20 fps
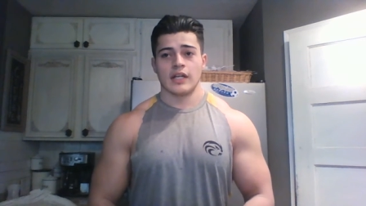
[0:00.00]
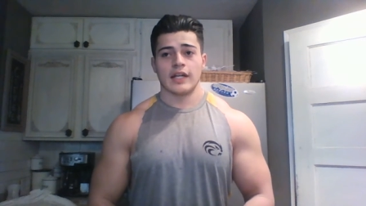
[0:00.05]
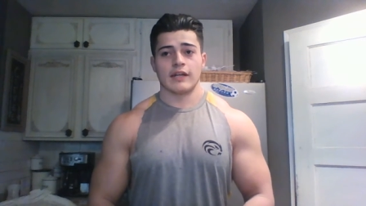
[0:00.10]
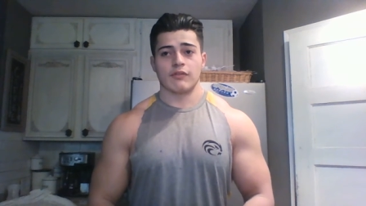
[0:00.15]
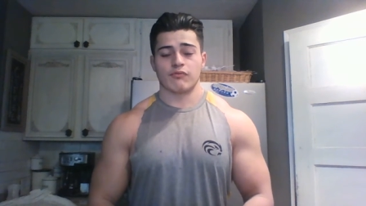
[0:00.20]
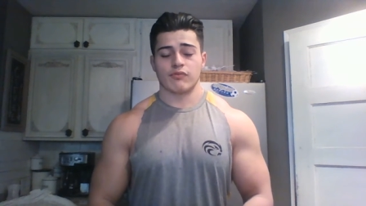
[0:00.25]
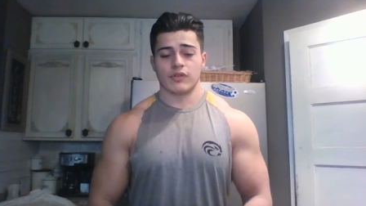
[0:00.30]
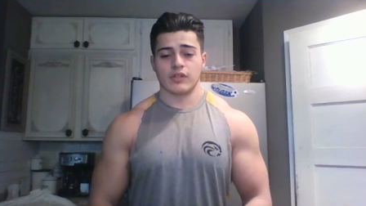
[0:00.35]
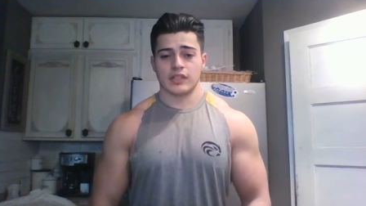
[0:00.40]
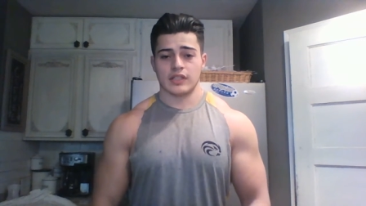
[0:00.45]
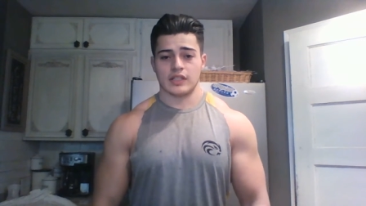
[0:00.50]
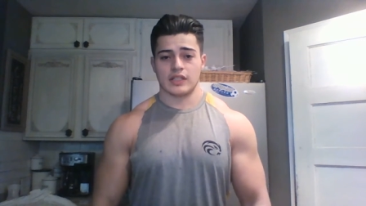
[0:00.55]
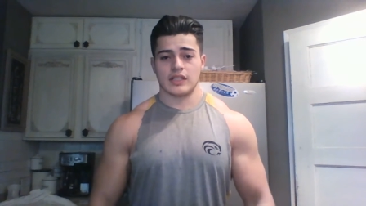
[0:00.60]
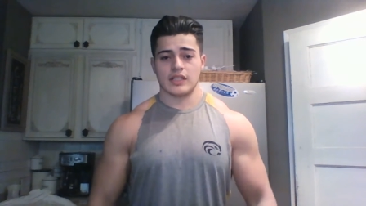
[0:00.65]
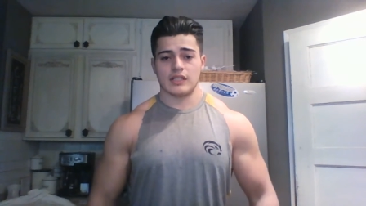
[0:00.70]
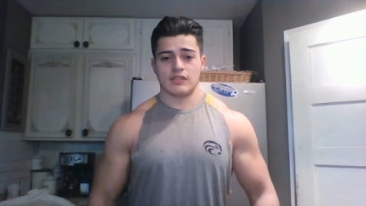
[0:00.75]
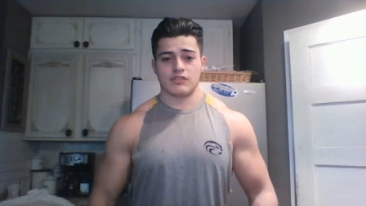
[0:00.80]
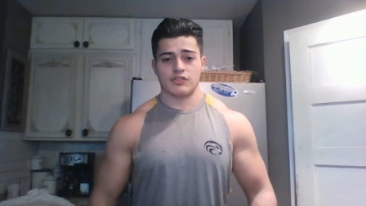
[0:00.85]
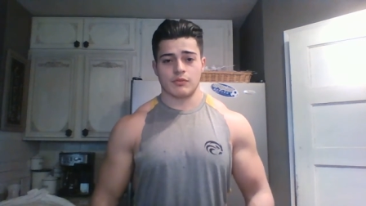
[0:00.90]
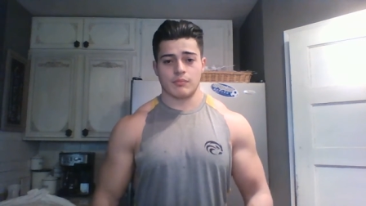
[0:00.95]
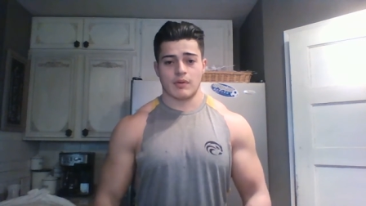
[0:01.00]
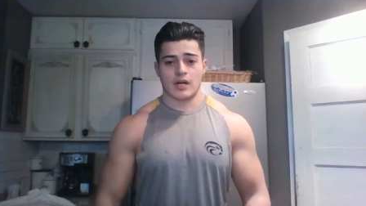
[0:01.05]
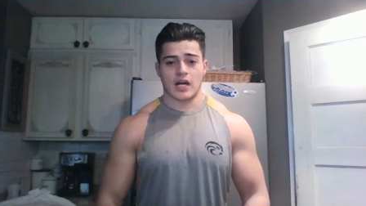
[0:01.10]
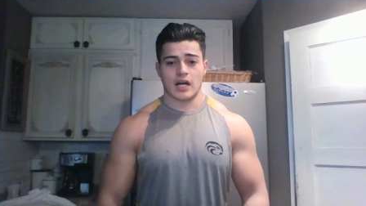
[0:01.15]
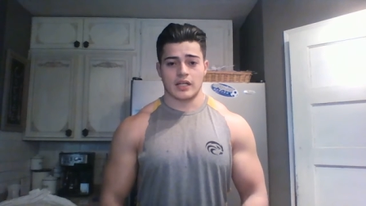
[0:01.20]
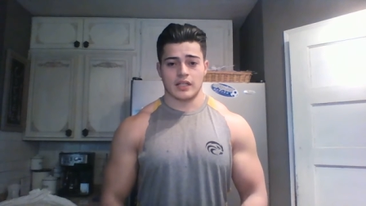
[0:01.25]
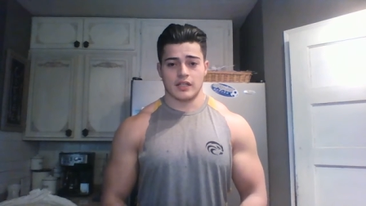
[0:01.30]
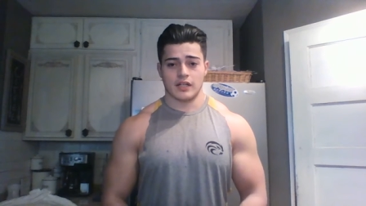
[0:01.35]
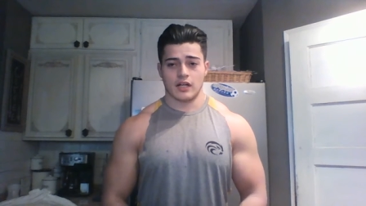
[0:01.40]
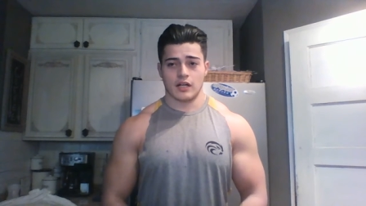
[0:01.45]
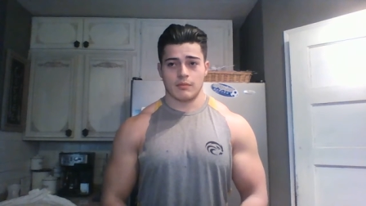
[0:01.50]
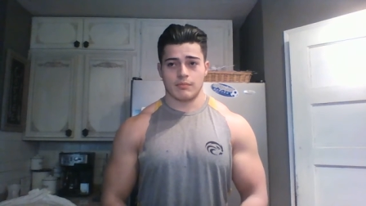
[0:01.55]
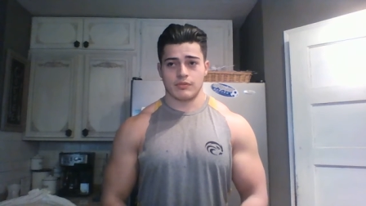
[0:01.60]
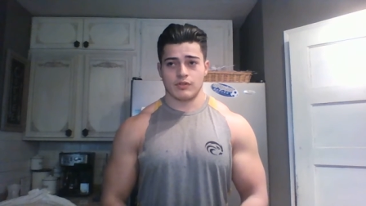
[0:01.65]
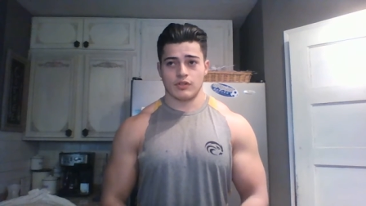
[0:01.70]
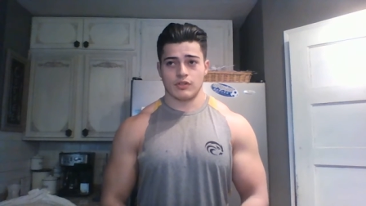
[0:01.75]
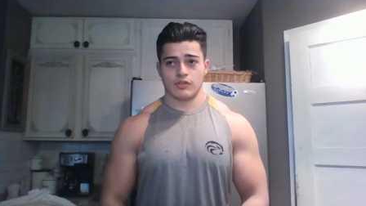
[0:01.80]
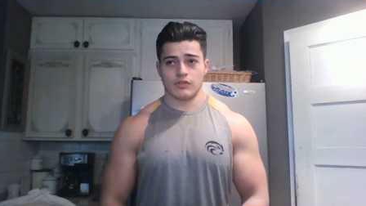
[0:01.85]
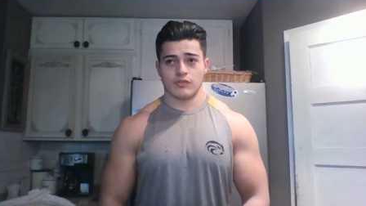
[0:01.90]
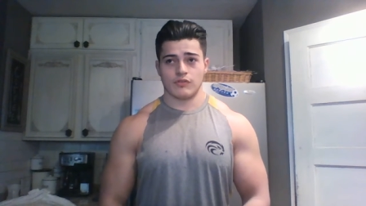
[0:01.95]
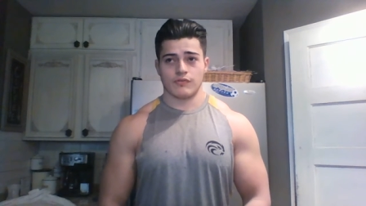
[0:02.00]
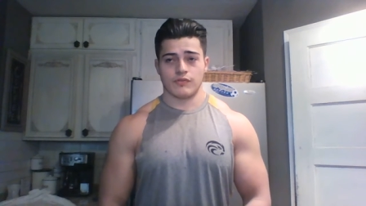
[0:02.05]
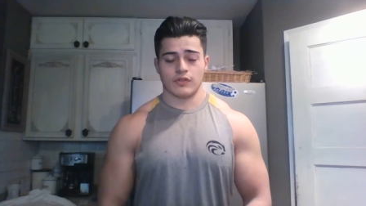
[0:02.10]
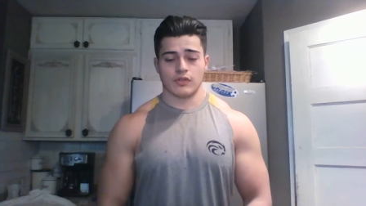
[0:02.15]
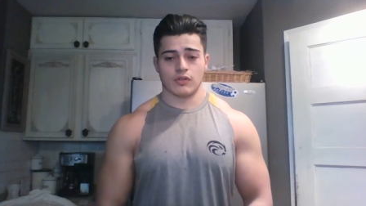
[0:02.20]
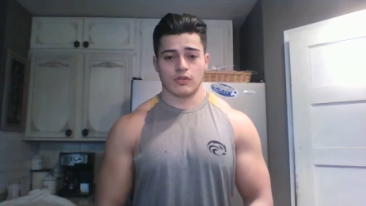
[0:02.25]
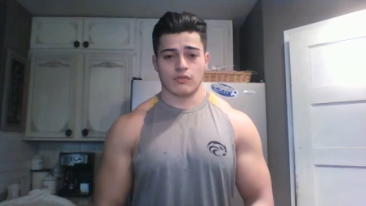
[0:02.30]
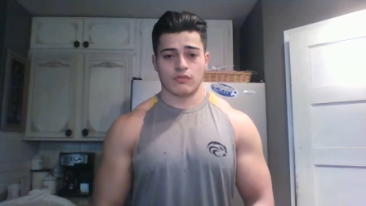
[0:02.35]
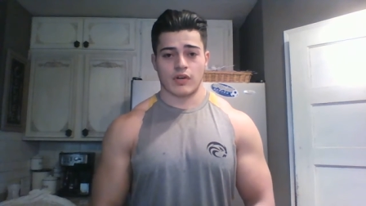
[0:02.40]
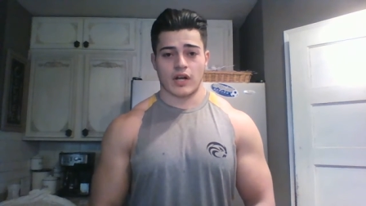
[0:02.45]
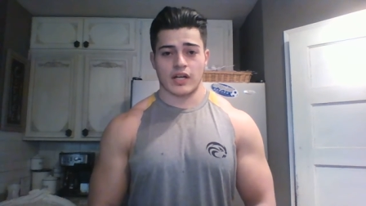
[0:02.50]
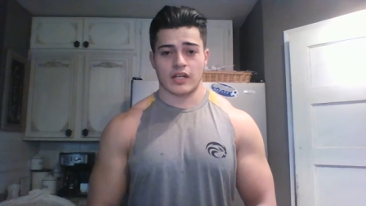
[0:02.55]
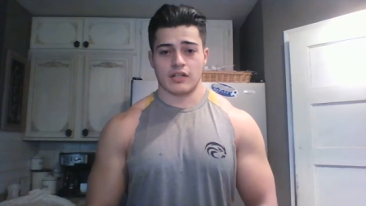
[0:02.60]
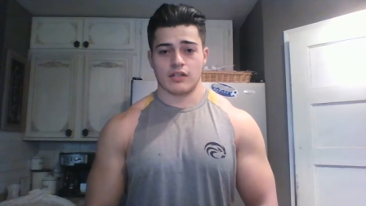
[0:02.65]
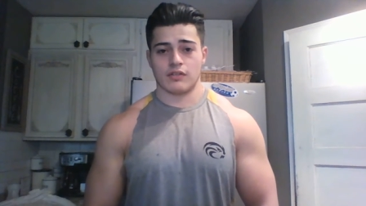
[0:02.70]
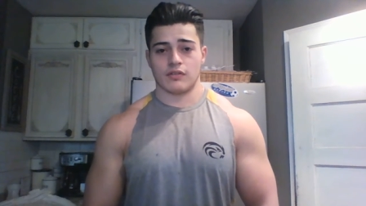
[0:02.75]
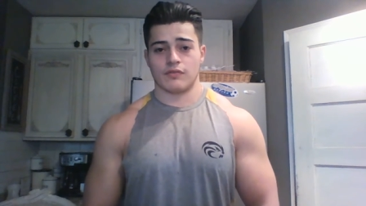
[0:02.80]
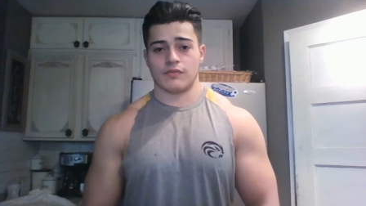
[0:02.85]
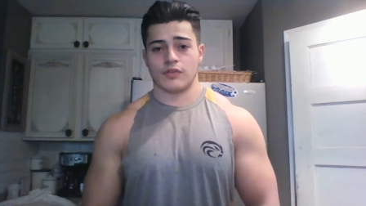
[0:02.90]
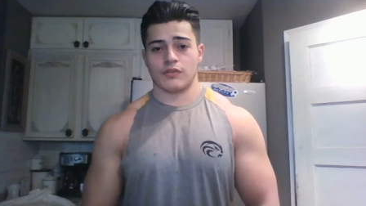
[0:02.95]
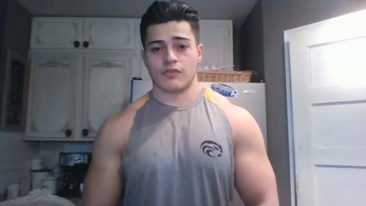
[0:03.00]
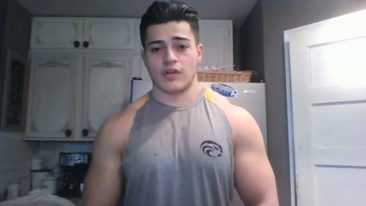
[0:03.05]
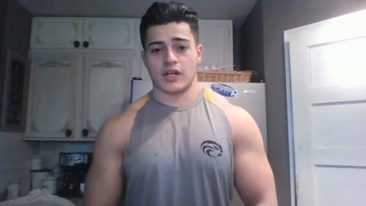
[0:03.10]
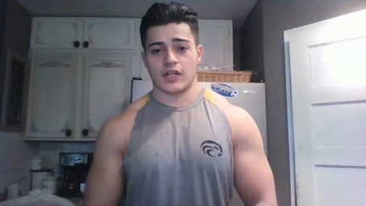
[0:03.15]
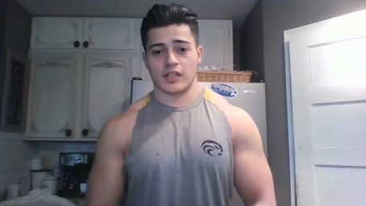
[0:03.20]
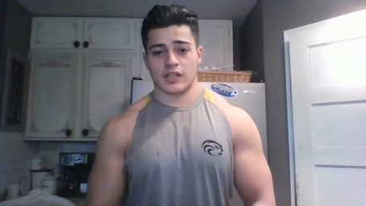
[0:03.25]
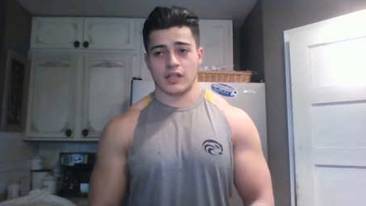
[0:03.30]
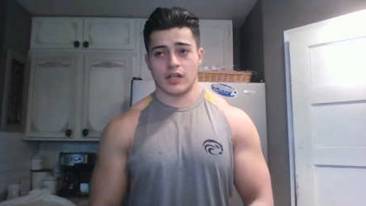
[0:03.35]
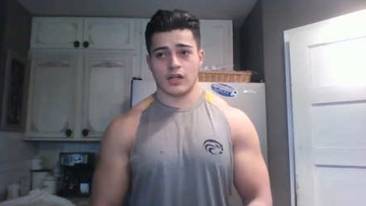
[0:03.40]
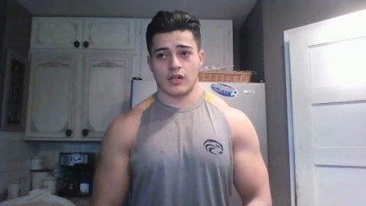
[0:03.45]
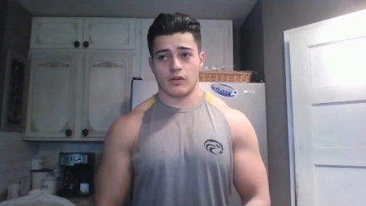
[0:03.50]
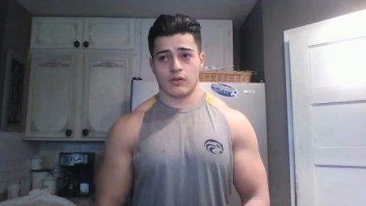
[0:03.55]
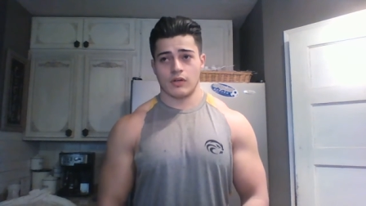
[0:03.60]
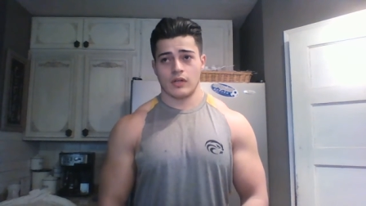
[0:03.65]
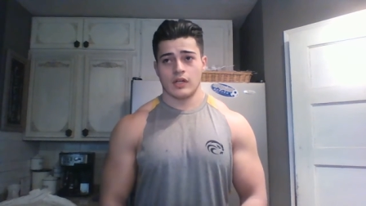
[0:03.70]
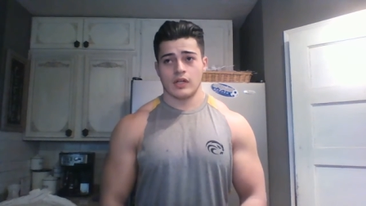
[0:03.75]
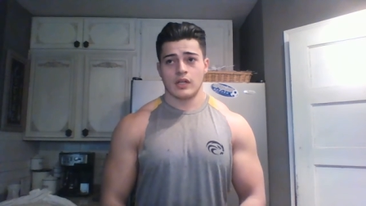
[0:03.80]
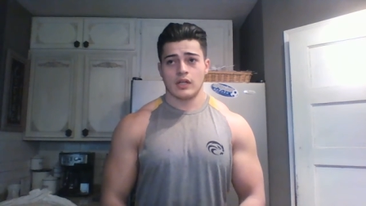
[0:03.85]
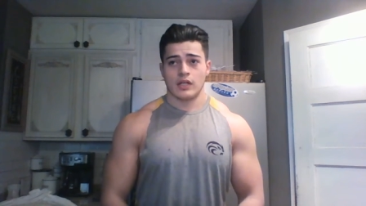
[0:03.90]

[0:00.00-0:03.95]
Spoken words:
It really heats your body up. You feel ready. You feel ready to go.